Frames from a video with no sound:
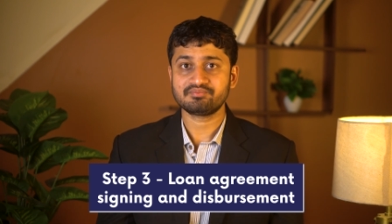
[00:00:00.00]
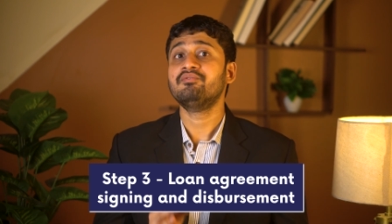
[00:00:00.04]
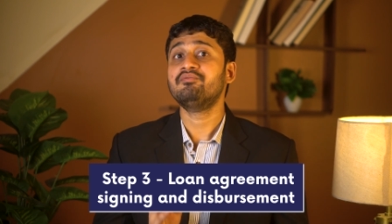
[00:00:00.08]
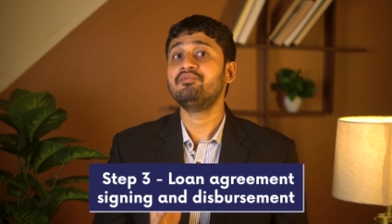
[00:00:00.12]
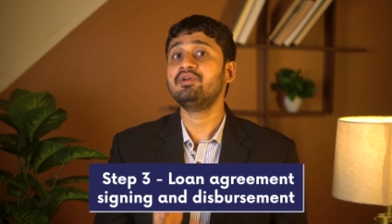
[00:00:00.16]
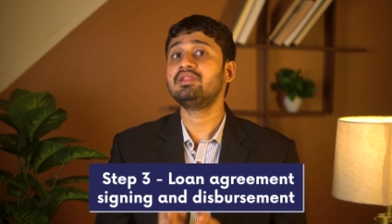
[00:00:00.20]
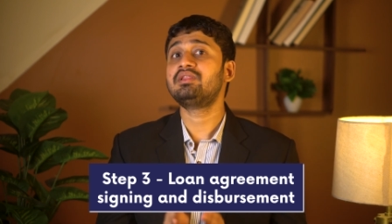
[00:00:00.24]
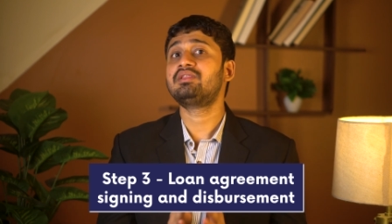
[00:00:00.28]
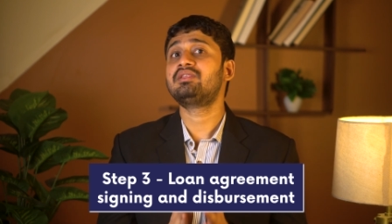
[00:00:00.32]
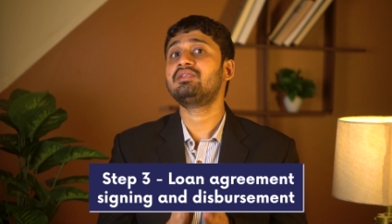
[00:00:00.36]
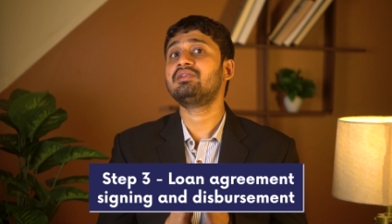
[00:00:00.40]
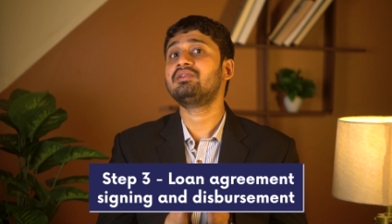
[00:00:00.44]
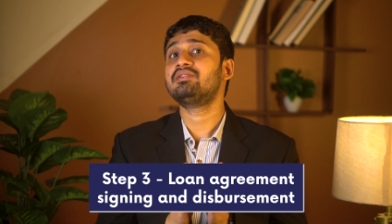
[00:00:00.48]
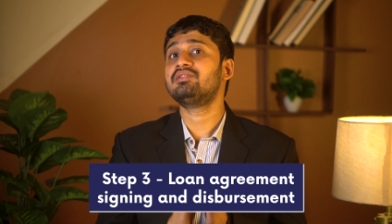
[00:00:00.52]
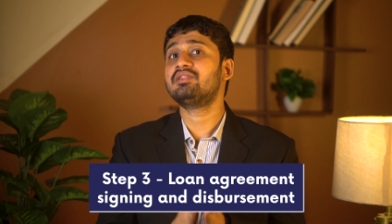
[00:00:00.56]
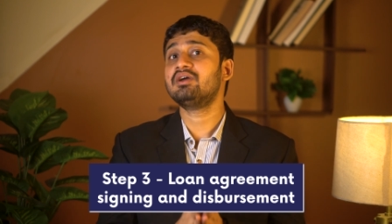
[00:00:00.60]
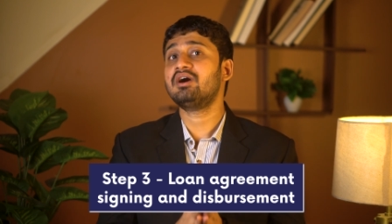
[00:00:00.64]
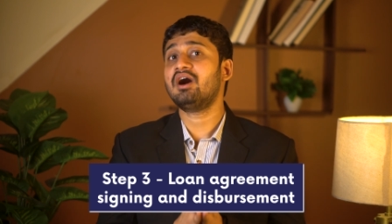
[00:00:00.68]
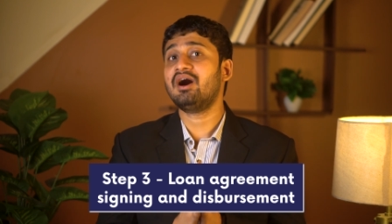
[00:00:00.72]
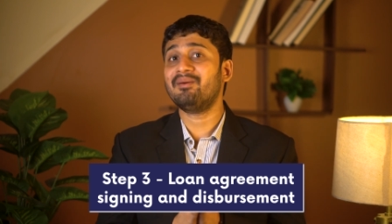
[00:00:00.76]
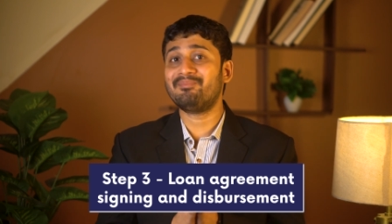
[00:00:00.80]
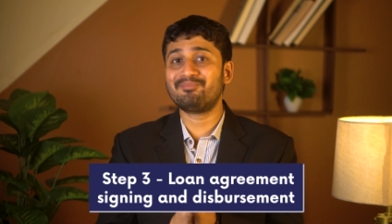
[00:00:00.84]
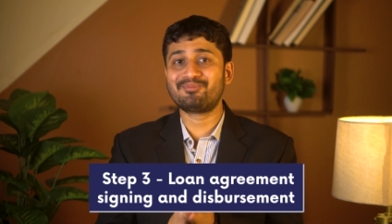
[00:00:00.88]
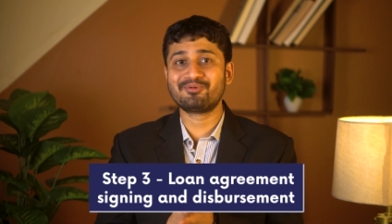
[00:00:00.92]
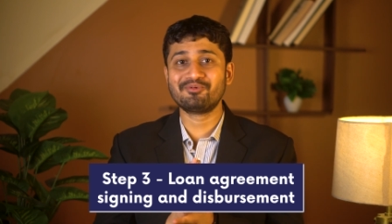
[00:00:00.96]
with
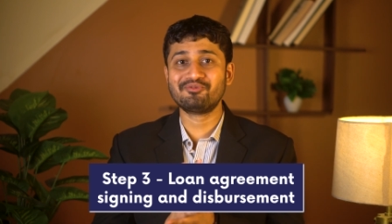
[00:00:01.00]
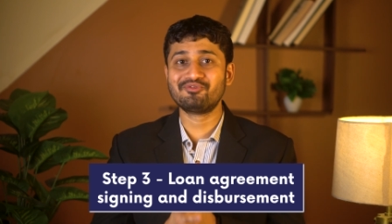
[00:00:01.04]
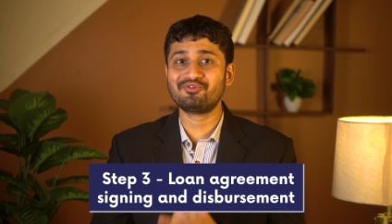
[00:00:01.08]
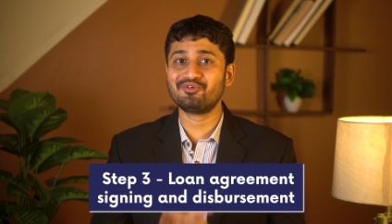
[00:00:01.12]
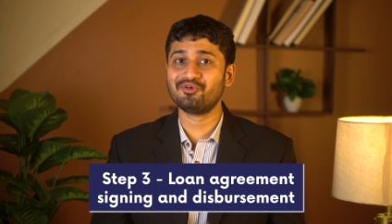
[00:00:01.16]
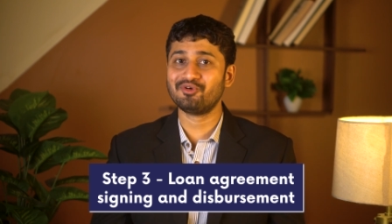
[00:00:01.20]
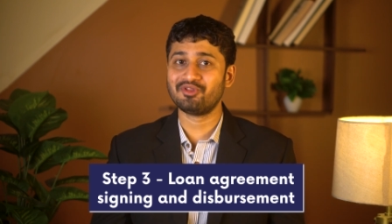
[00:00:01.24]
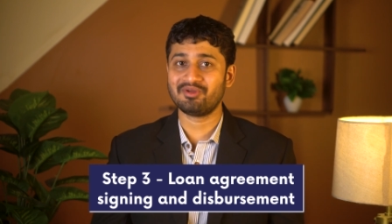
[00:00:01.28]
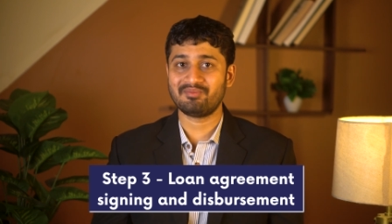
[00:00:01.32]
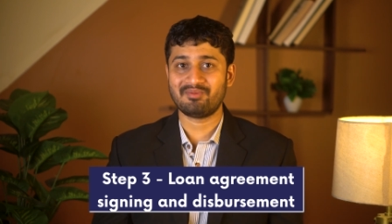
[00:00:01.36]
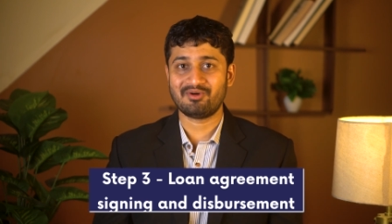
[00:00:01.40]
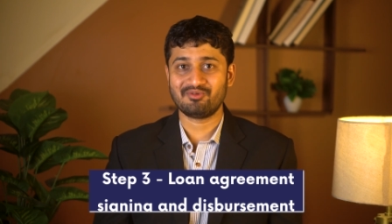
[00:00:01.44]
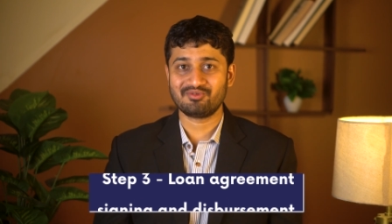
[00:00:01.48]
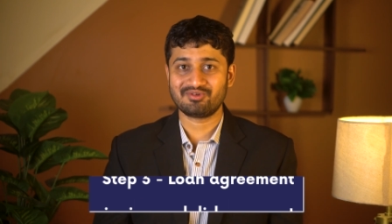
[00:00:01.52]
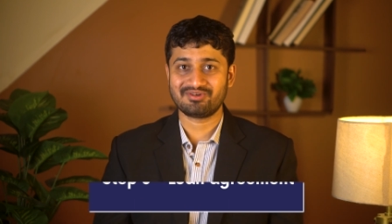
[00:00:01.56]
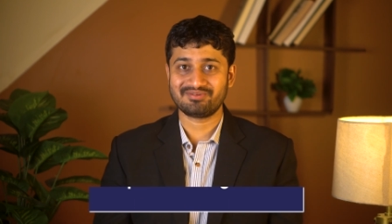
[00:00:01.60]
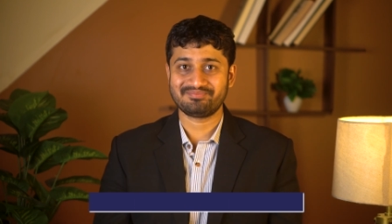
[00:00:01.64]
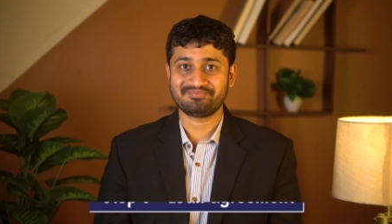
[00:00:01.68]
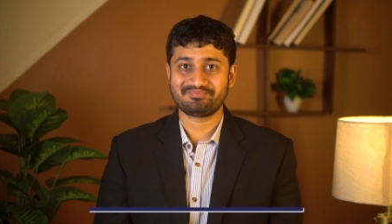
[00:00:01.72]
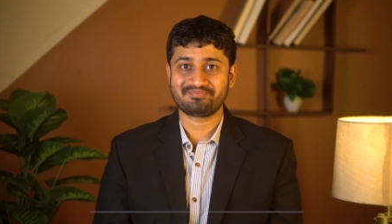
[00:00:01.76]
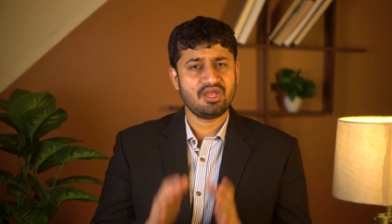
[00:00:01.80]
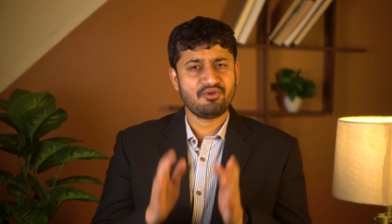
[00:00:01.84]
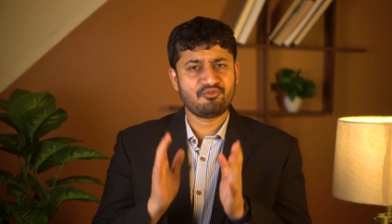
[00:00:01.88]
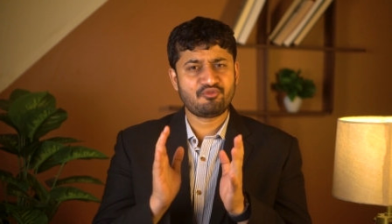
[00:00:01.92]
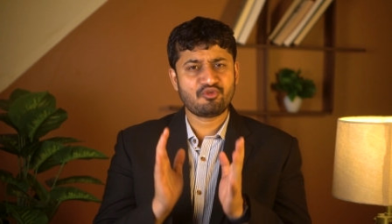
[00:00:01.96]
the approved loan amount.
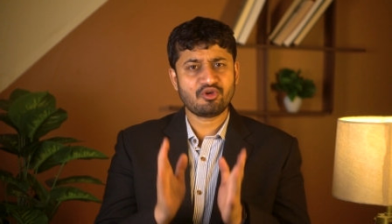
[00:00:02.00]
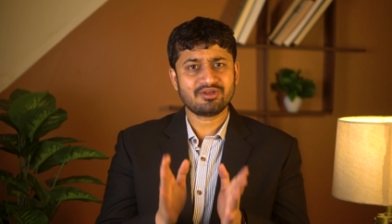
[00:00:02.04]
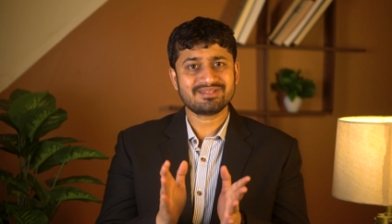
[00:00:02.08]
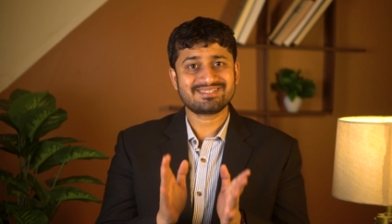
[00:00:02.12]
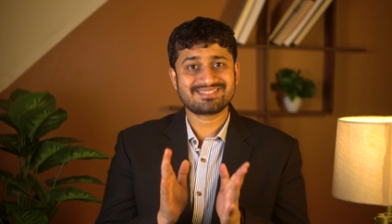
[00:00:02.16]
If you are